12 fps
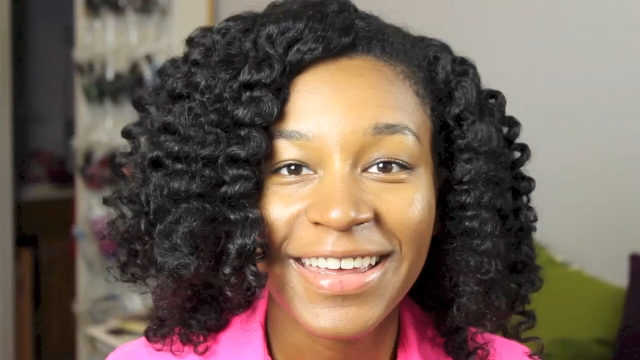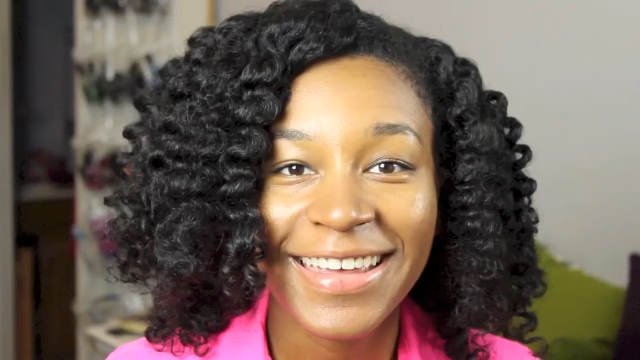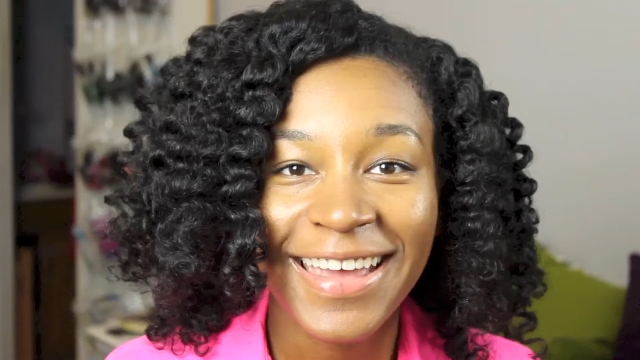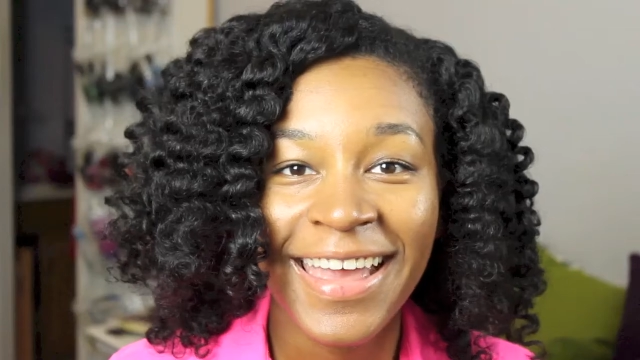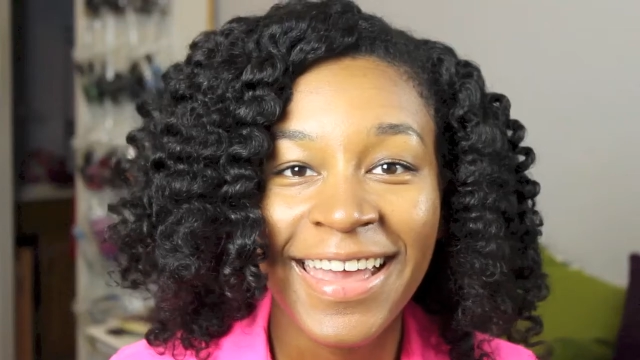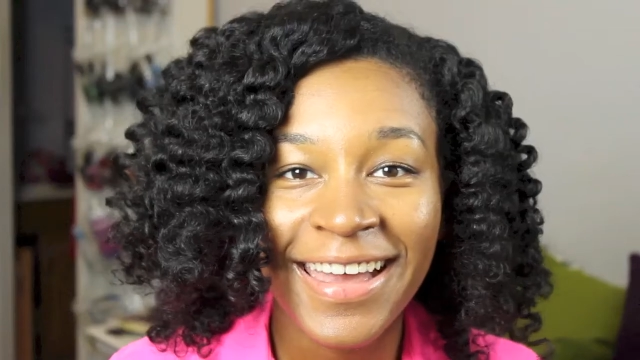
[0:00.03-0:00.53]

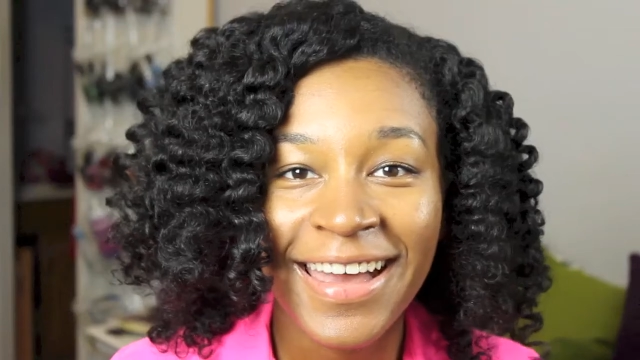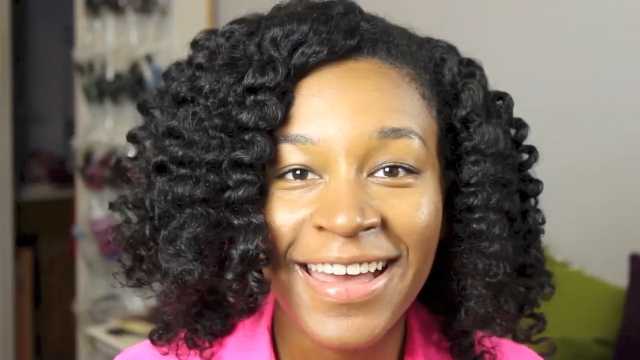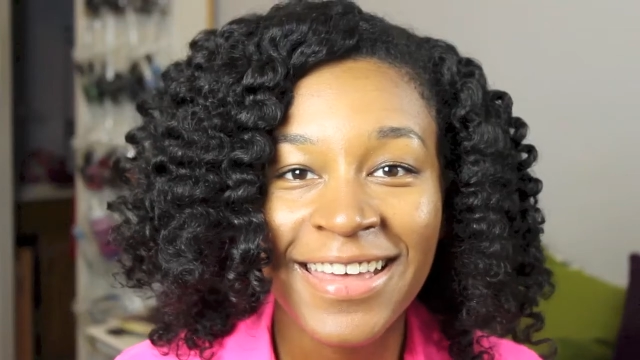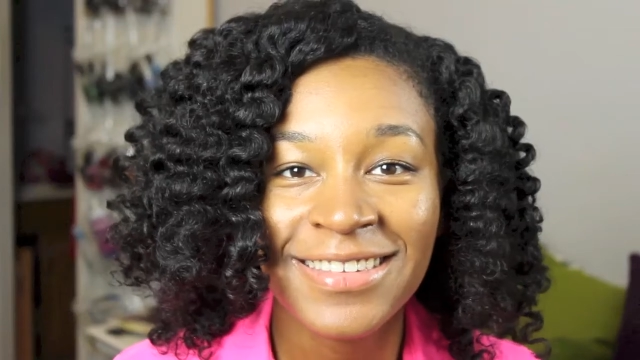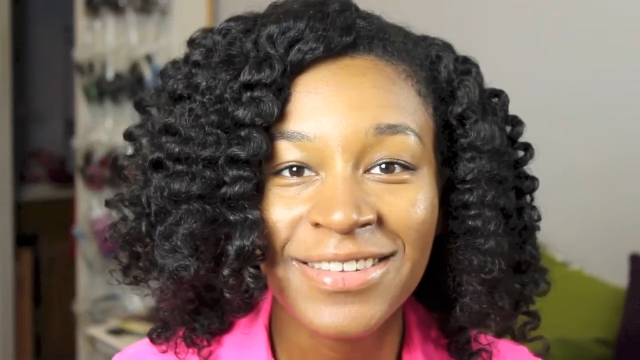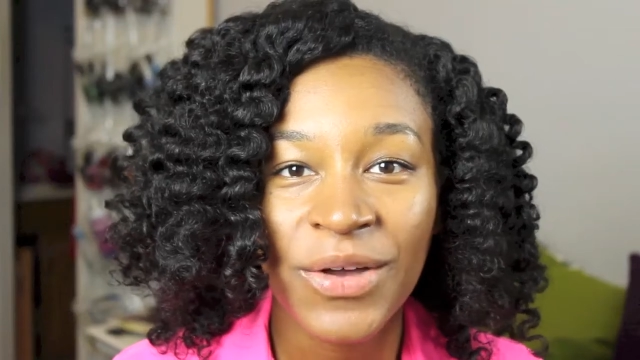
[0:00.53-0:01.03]
Hey
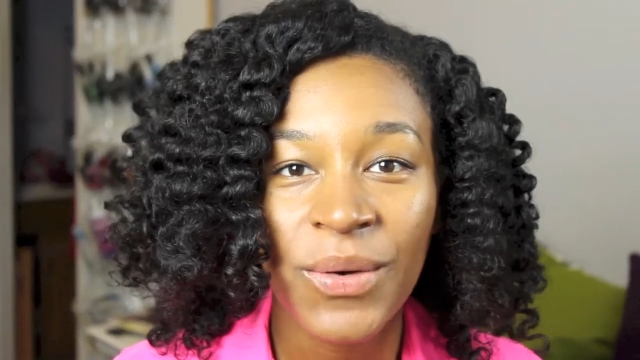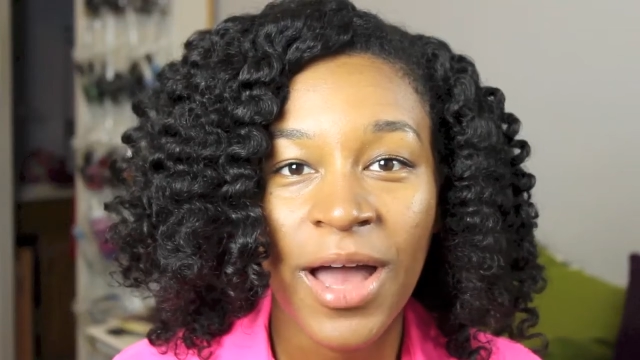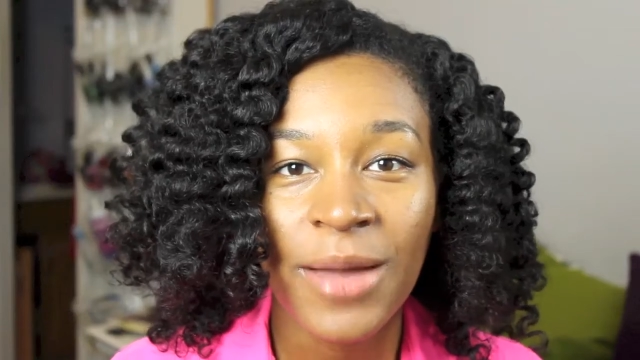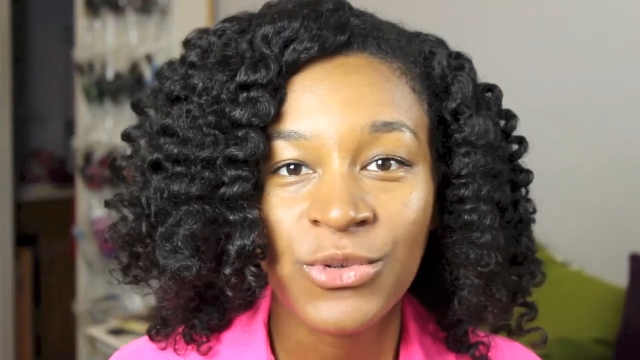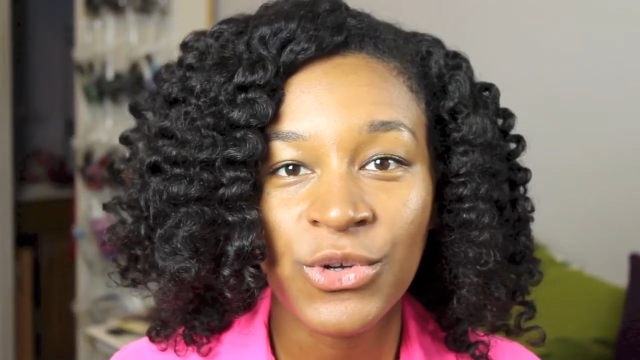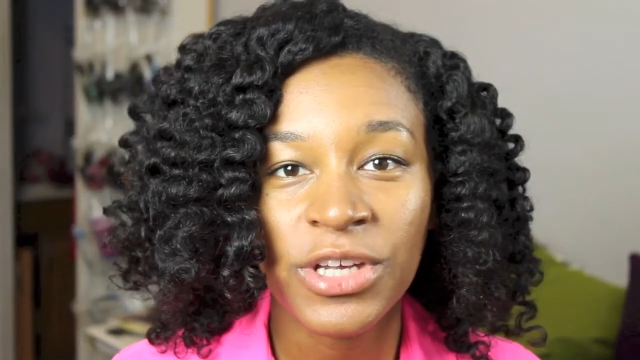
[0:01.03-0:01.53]
guys, so
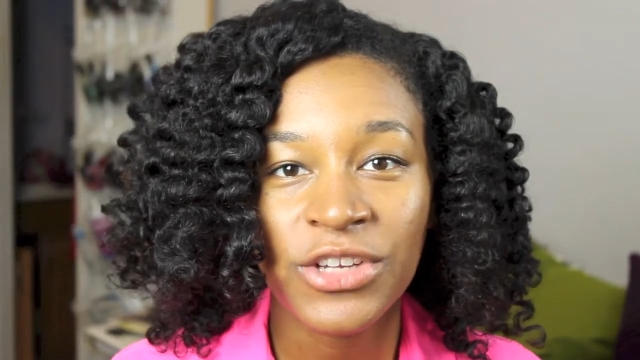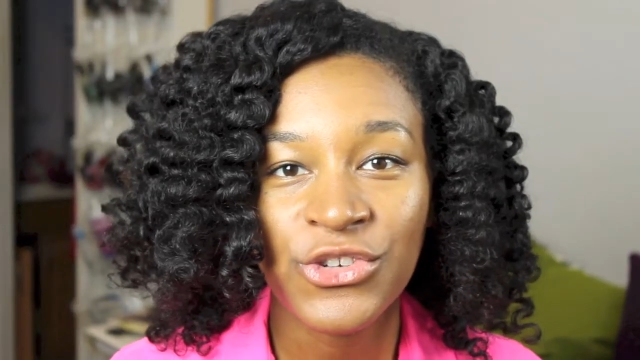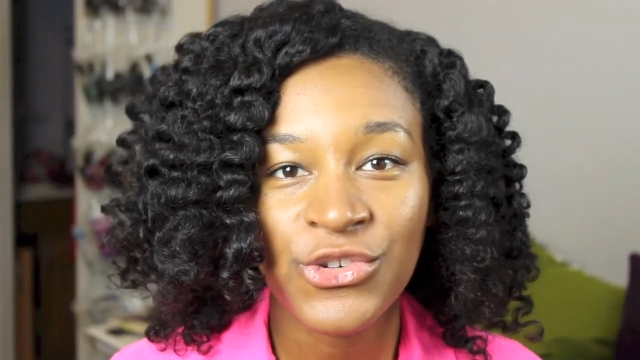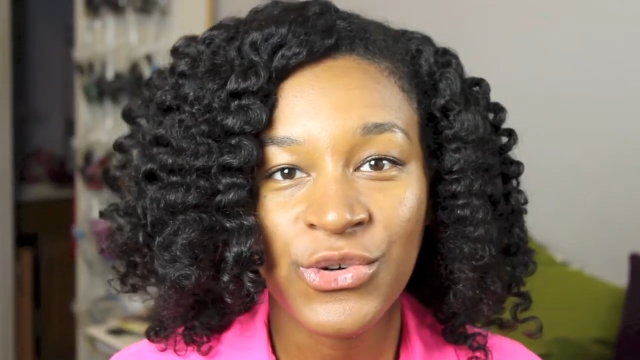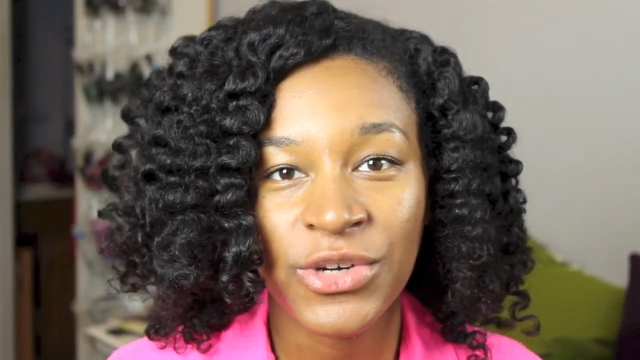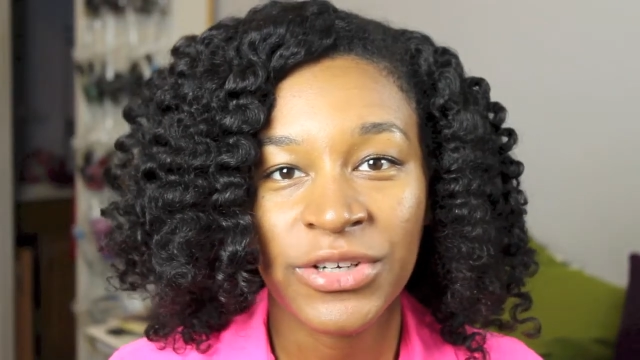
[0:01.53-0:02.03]
I'm doing a
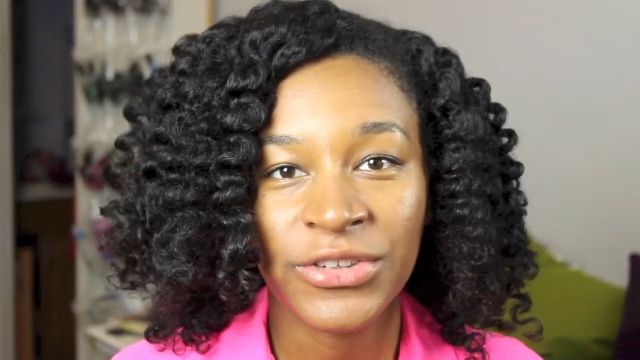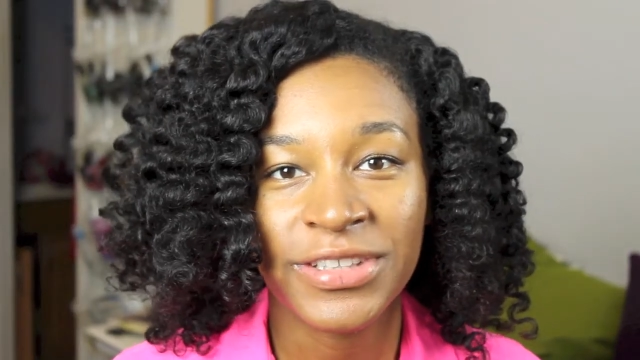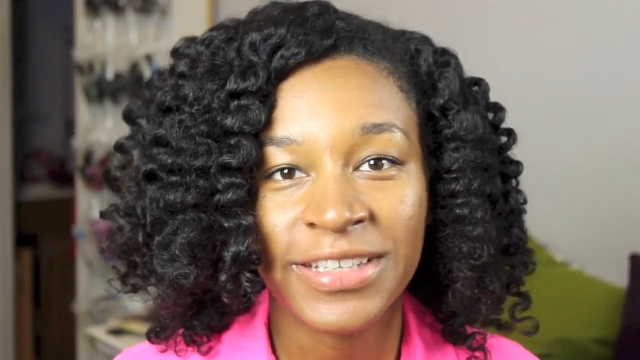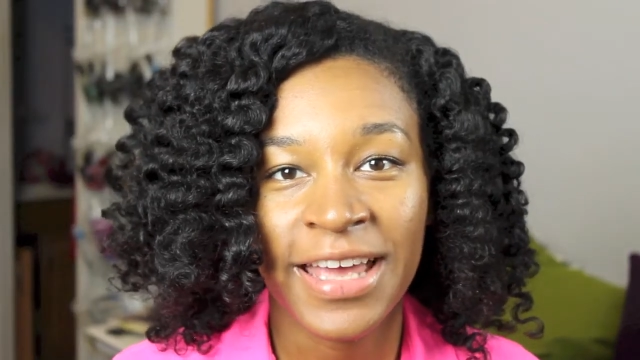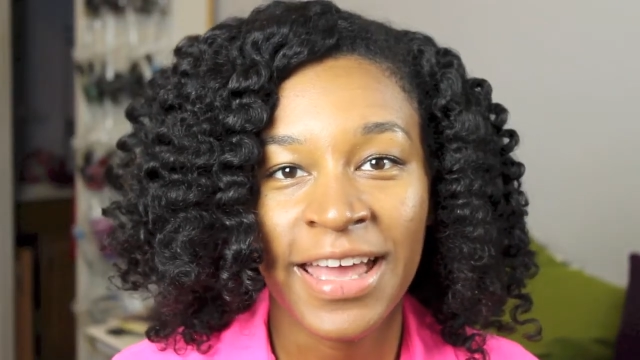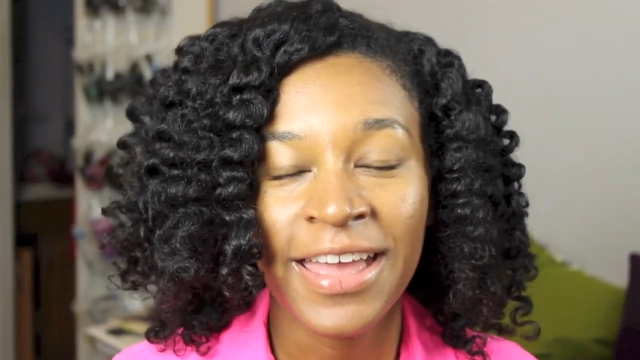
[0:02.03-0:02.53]
tutorial
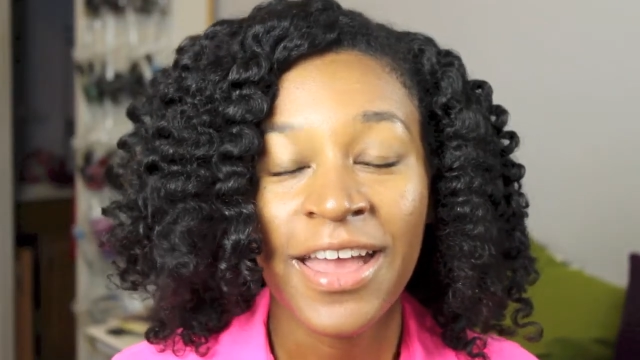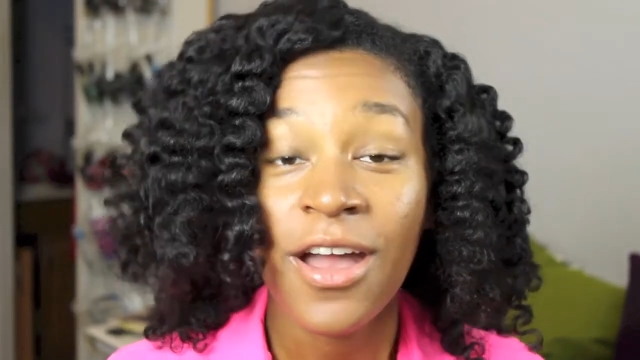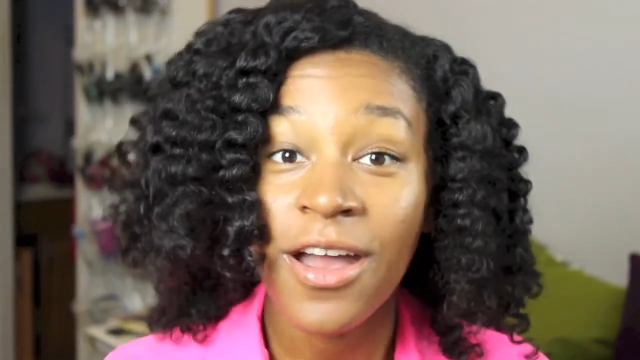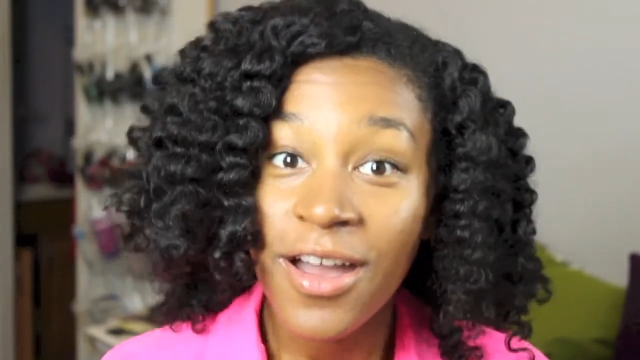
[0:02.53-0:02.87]
today,